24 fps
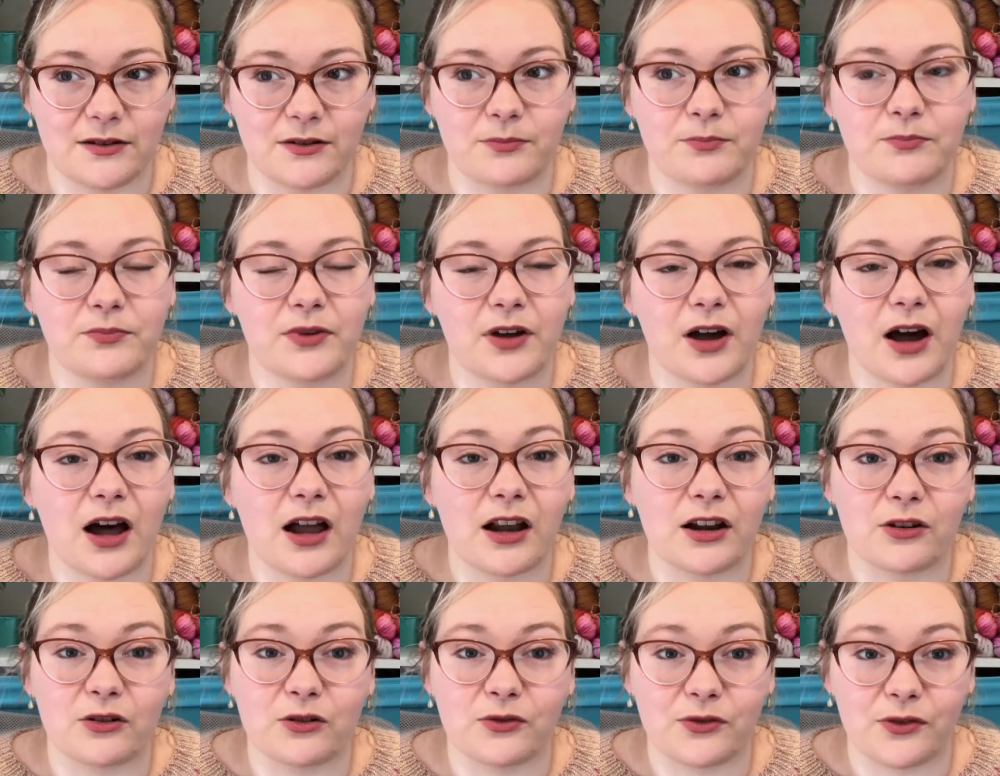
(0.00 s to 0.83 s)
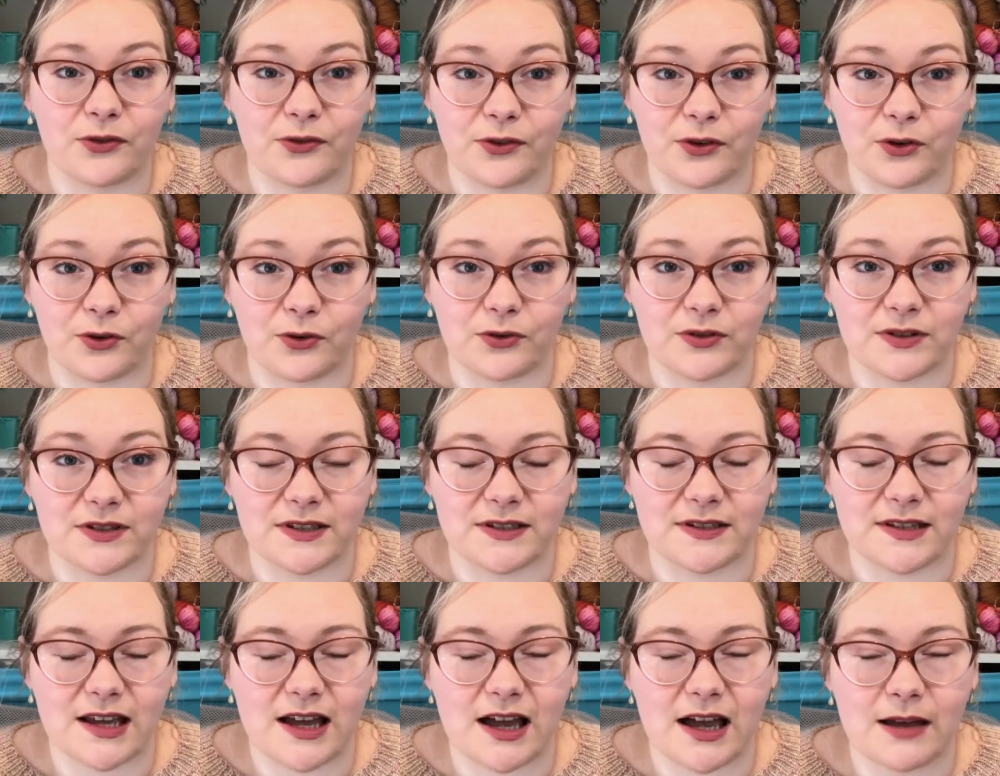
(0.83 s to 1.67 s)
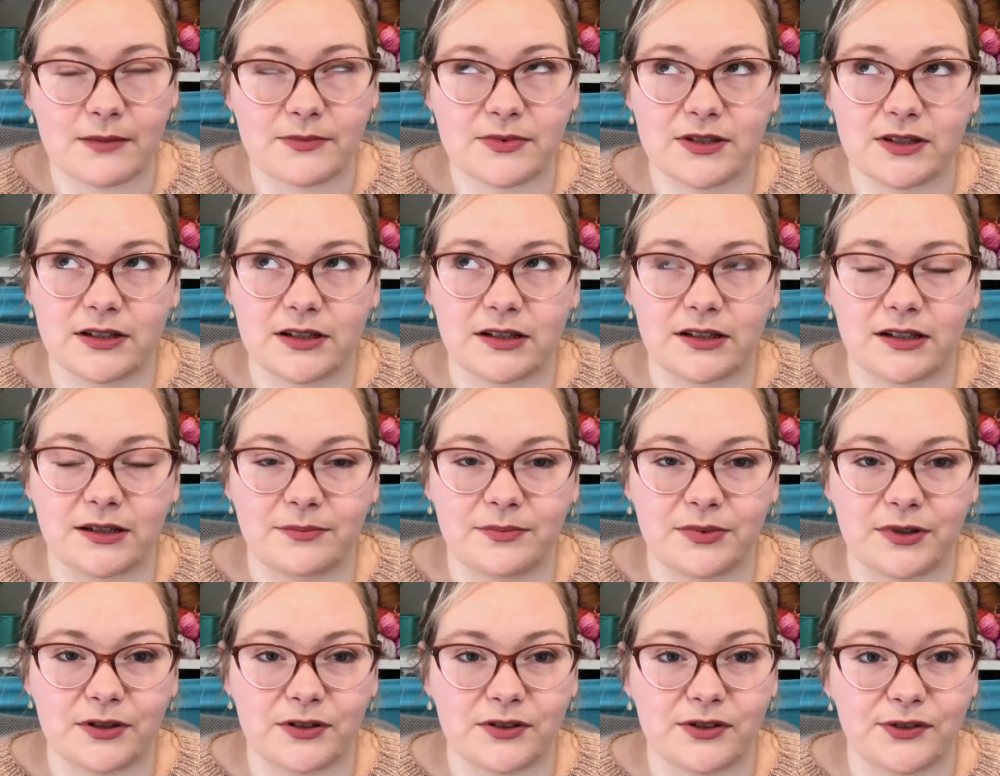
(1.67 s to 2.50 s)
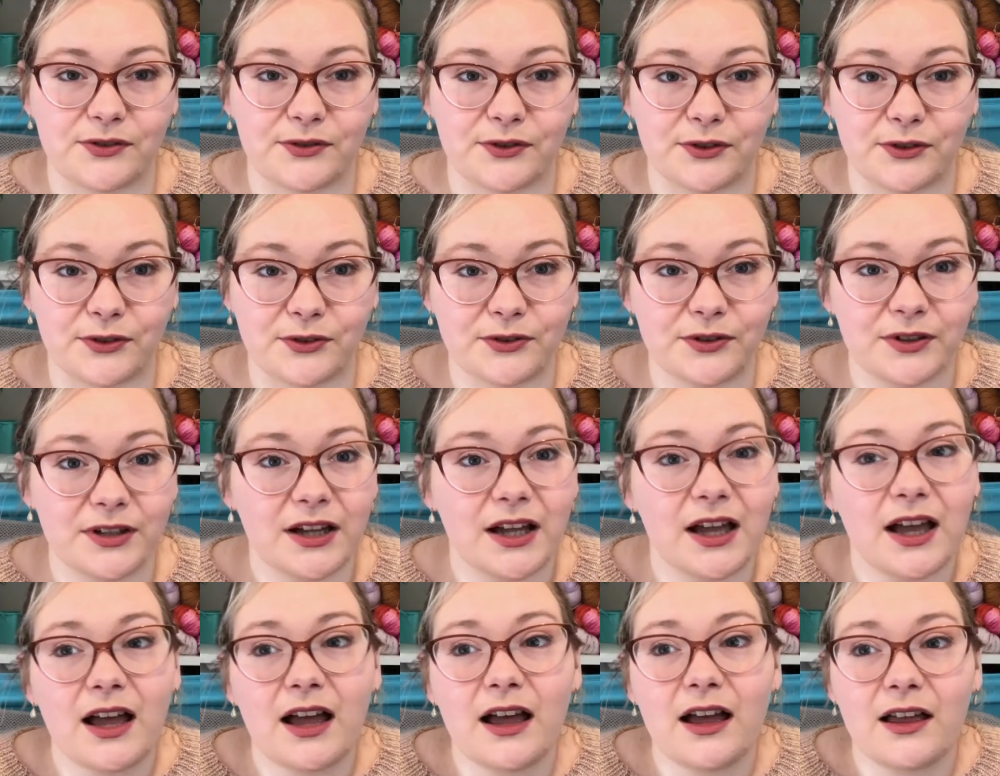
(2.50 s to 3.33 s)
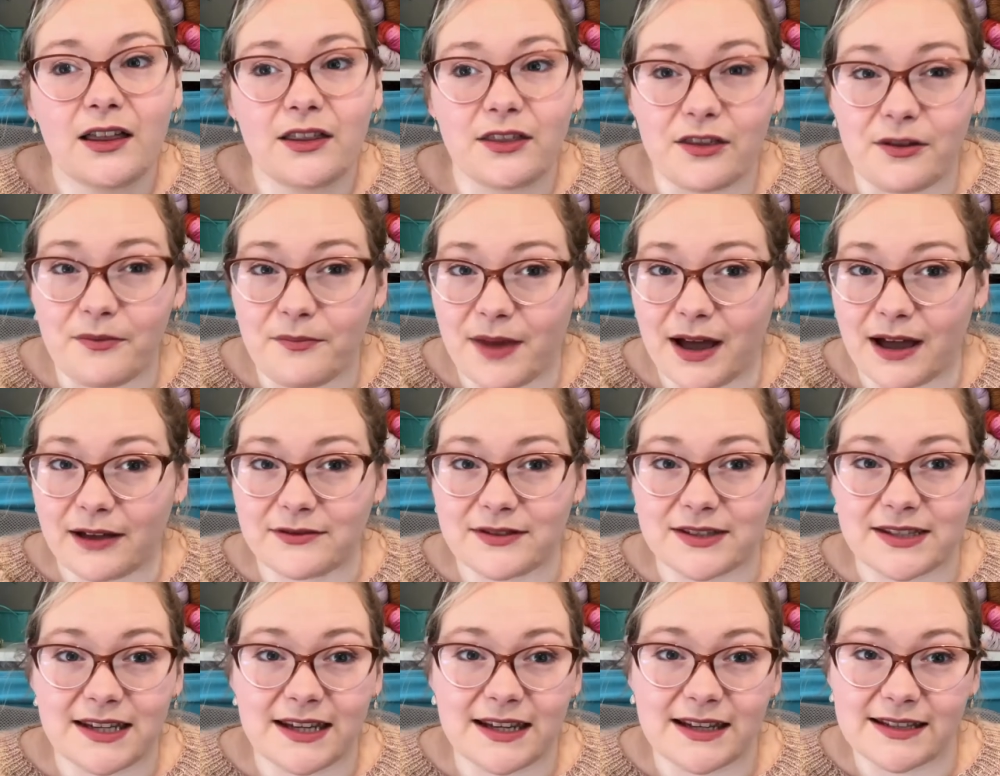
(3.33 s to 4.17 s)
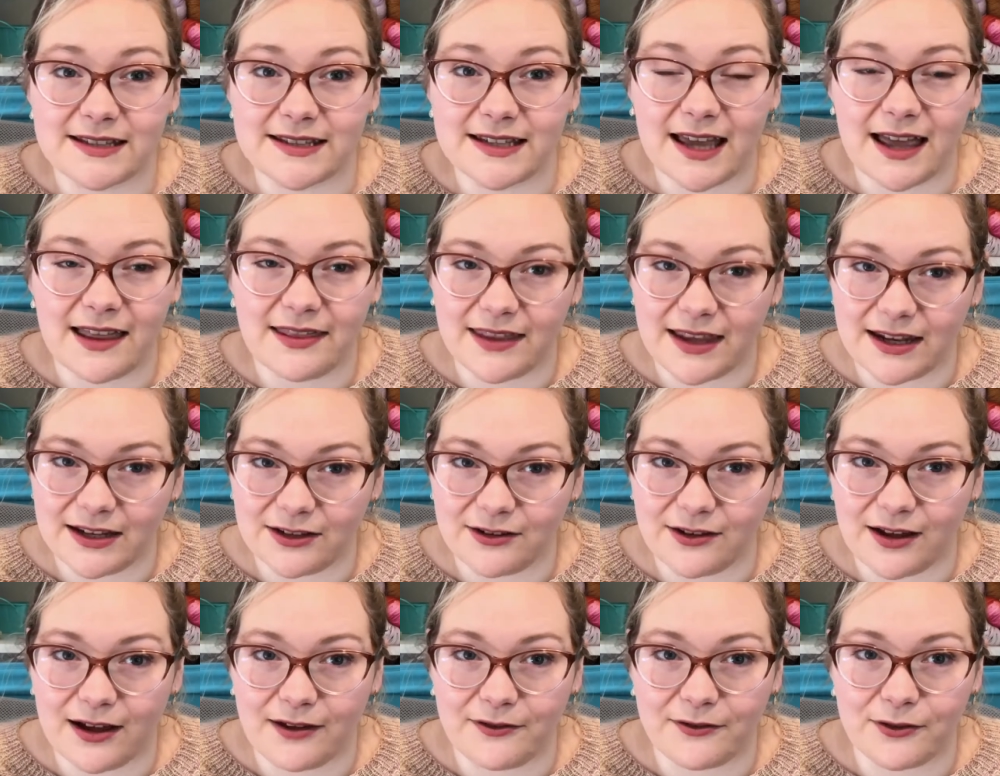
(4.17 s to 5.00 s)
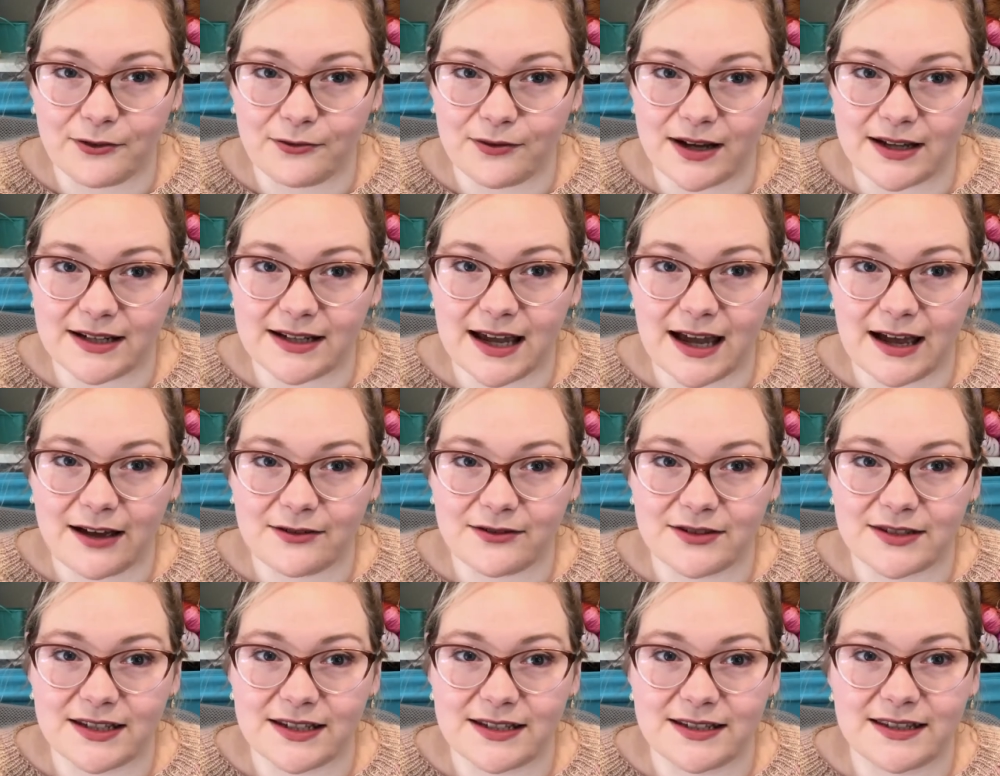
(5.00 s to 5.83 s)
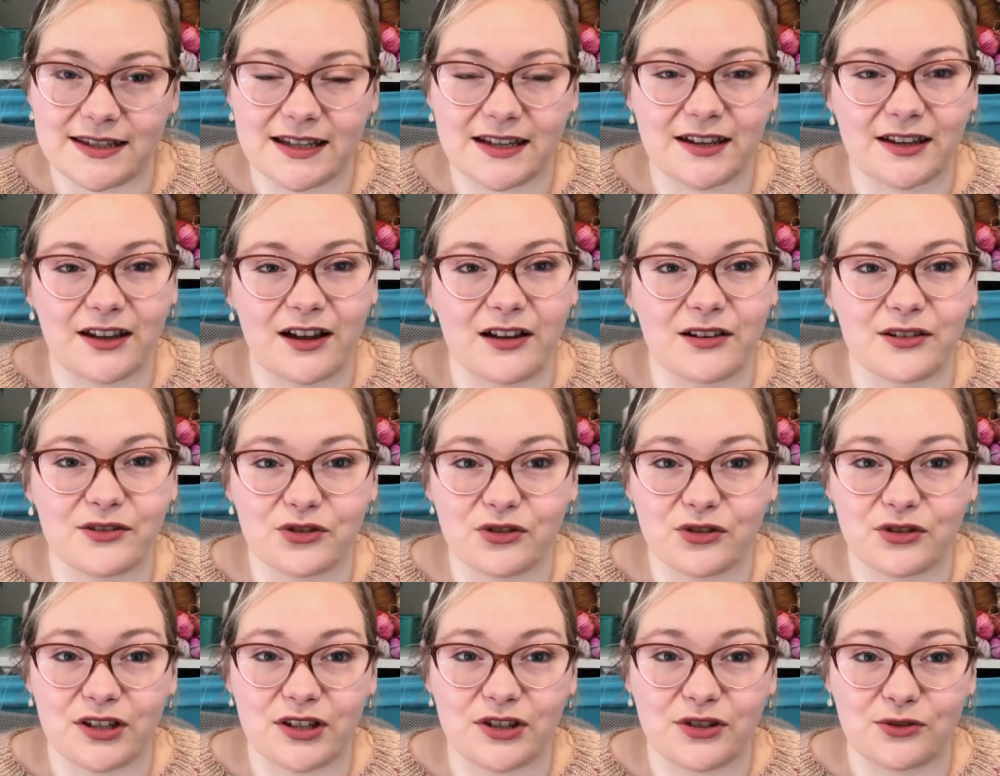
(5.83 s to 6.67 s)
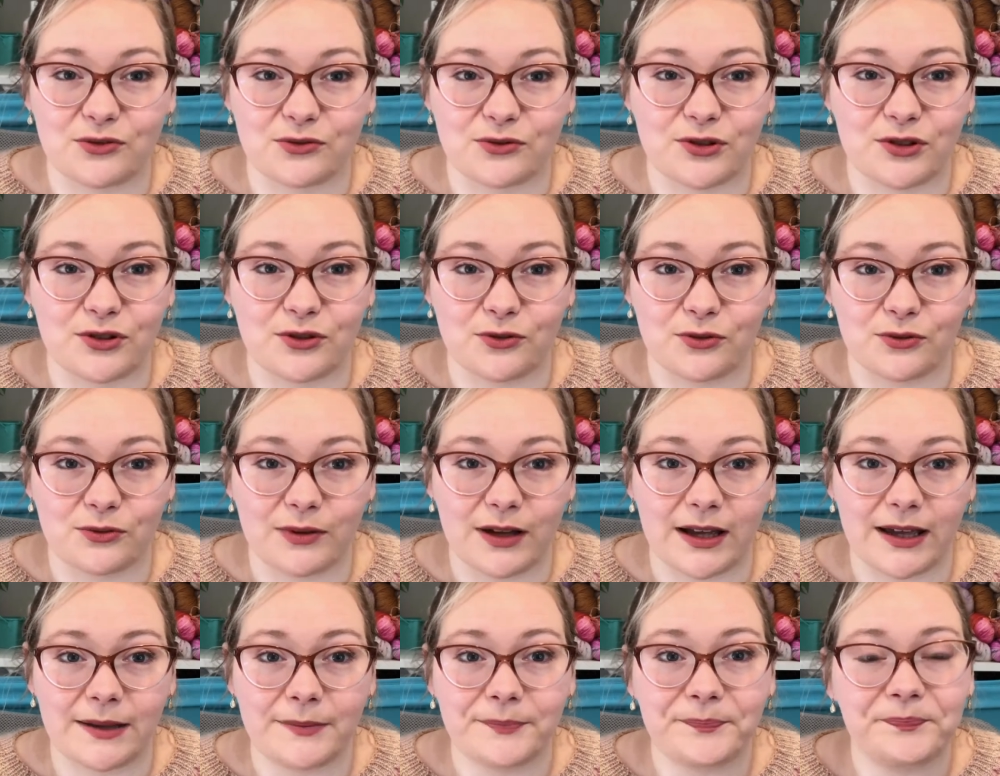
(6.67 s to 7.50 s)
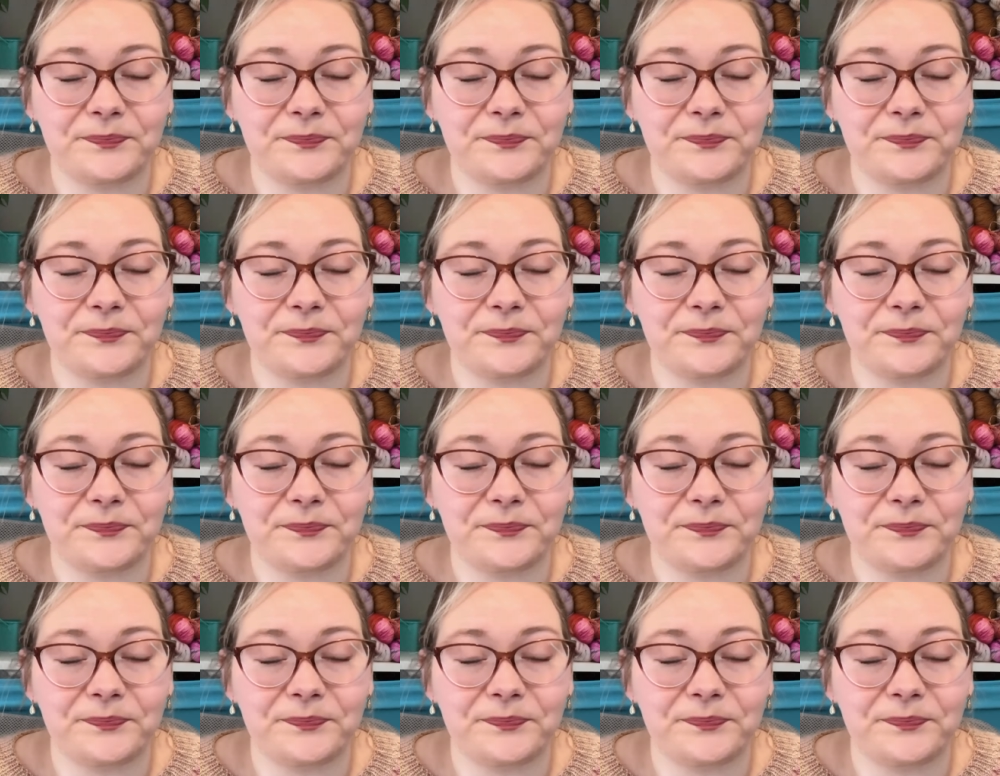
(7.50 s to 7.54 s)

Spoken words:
colour of the fjords is absolutely beautiful. The mountains, and then you have the red houses that are kind of traditional to Norway.